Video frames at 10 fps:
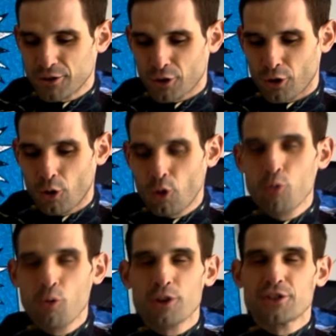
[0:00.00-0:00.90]
So, who
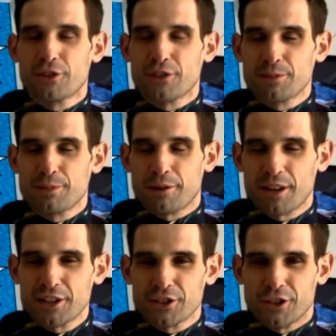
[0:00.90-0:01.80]
was your
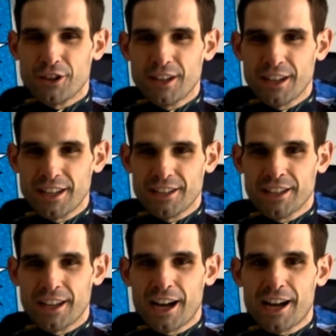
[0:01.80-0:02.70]
inspiration in
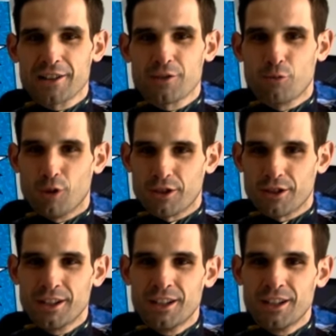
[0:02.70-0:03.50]
the art world?